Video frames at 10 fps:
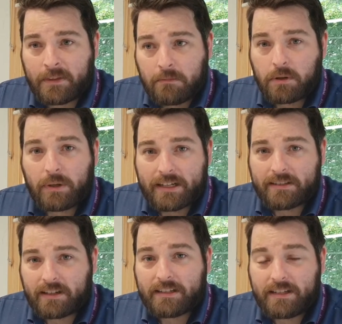But when I
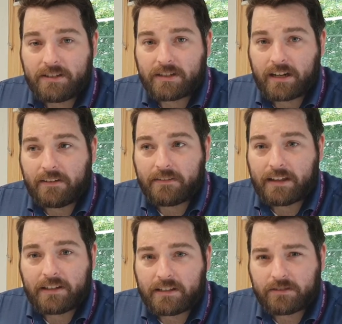started teaching it, I
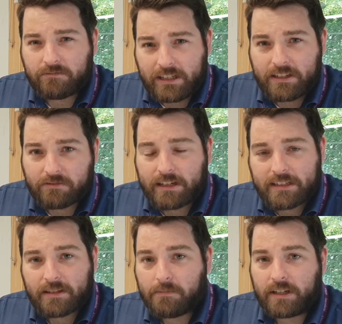found that it's a really great
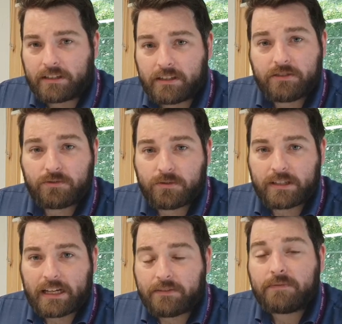subject and it draws
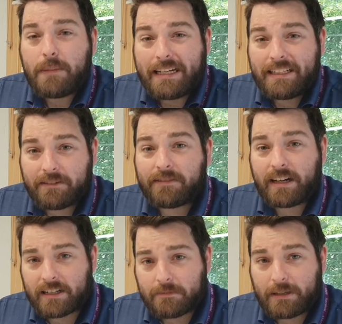together many different
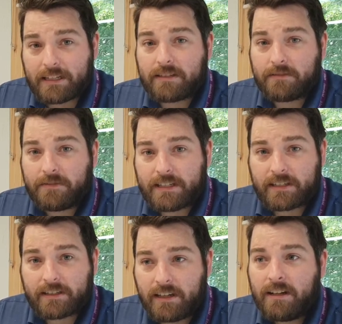aspects of
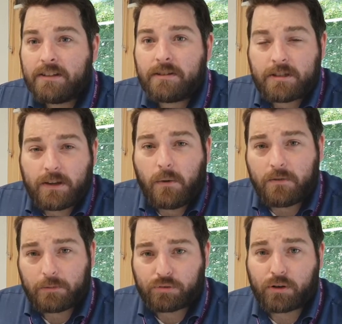physics to solve
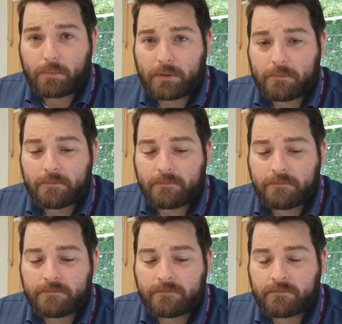a problem.
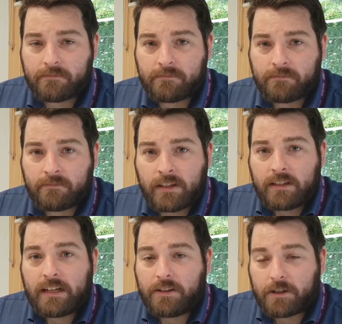
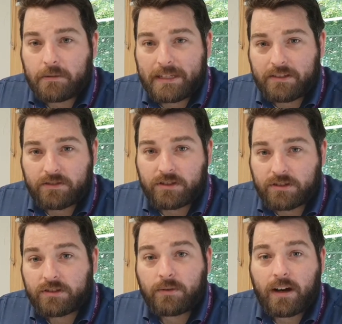Now you're going to be
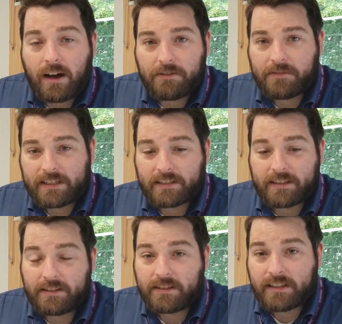introduced to our other physics
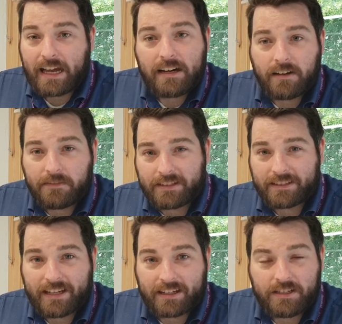teachers and our physics
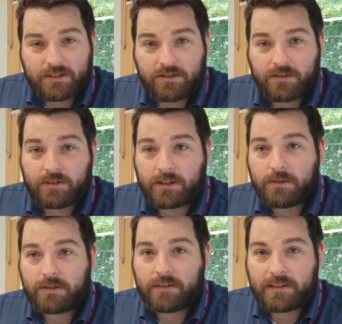technician during the
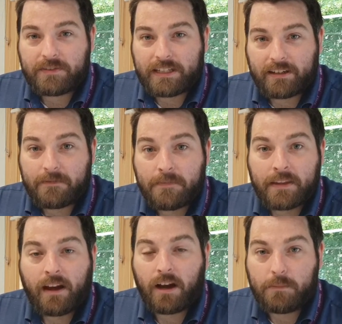course of this video.
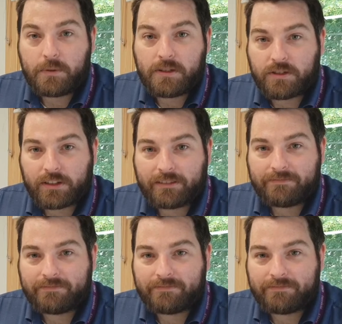I hope you enjoy.